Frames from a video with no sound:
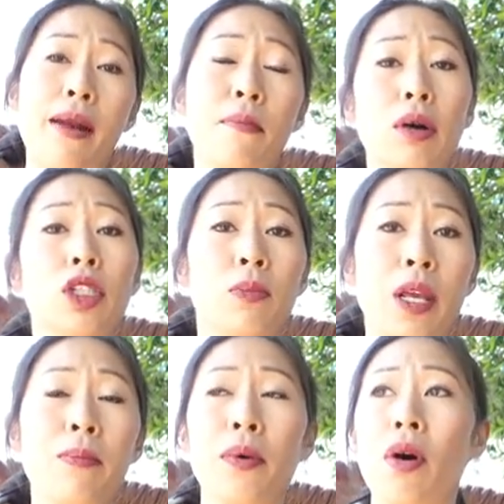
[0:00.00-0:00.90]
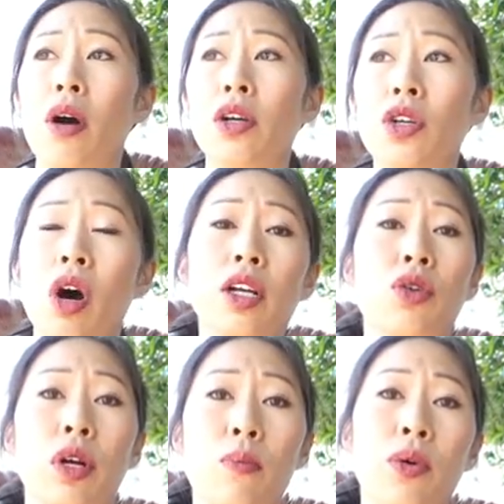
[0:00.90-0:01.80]
and most people are not
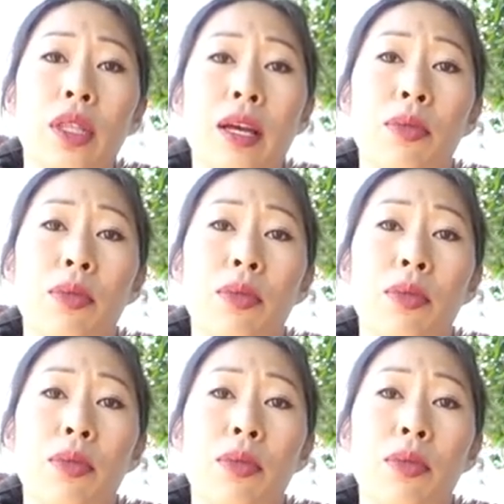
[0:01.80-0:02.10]
going to put